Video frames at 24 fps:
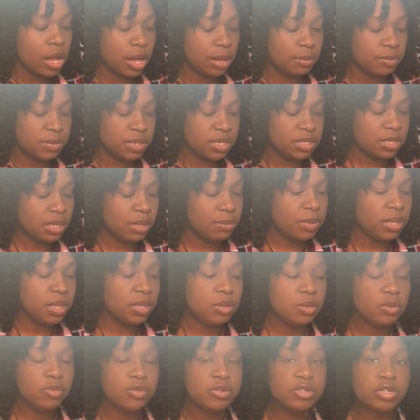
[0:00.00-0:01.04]
This could be
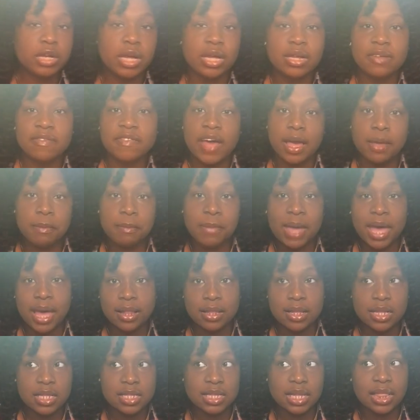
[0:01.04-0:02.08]
you trying to find
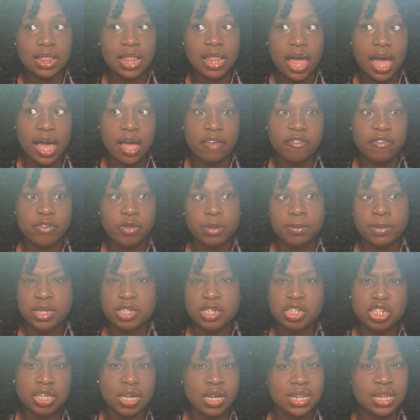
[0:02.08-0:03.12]
balance in life. You can be
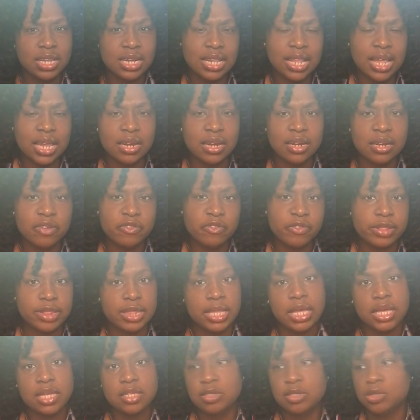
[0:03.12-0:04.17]
juggling a lot of different
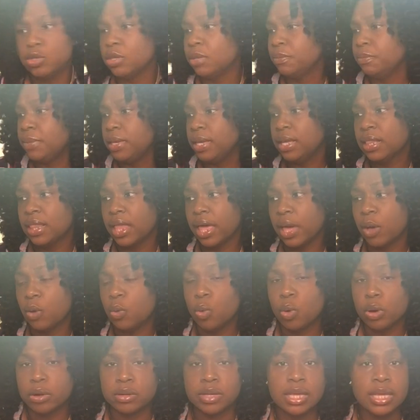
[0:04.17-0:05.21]
things. You can be like
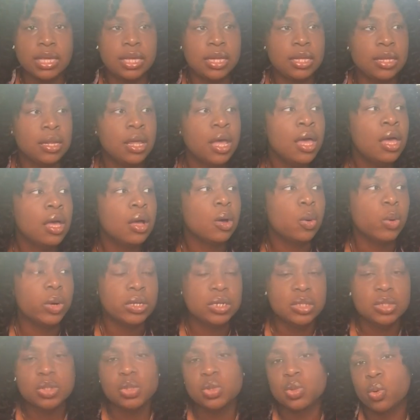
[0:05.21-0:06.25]
working, going
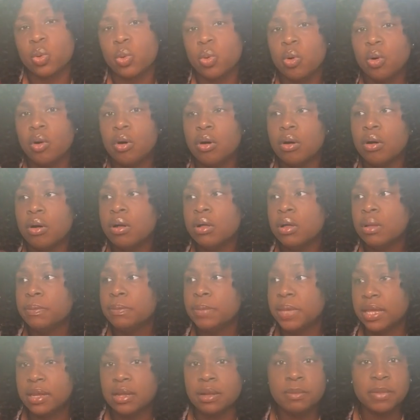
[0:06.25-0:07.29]
to school,
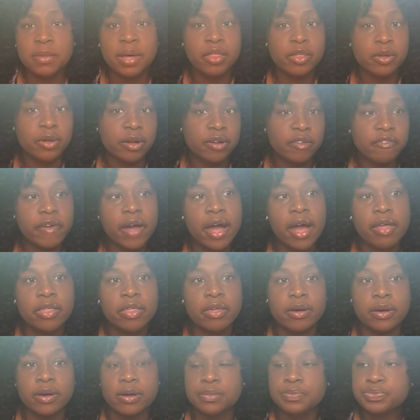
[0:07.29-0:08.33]
being a mother or
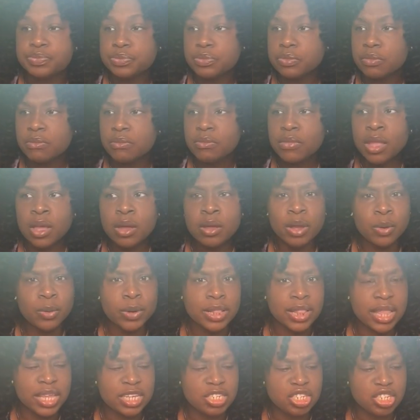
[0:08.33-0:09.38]
father, your
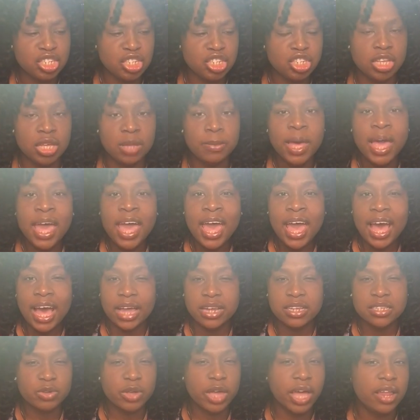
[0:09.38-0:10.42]
relationship. I
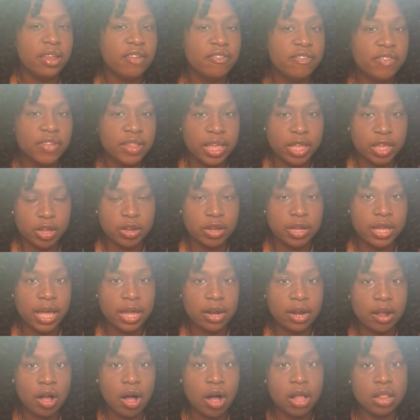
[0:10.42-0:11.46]
just kind of feel like you're kind
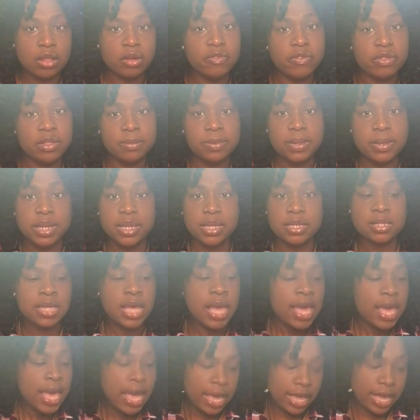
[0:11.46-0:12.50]
of all over the place,
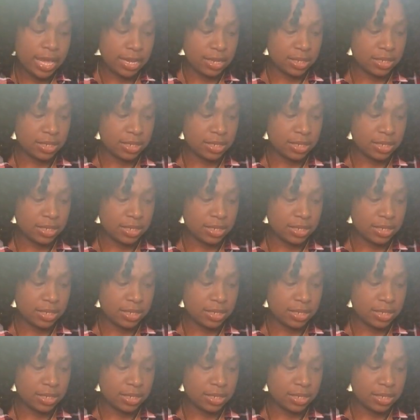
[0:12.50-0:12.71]
and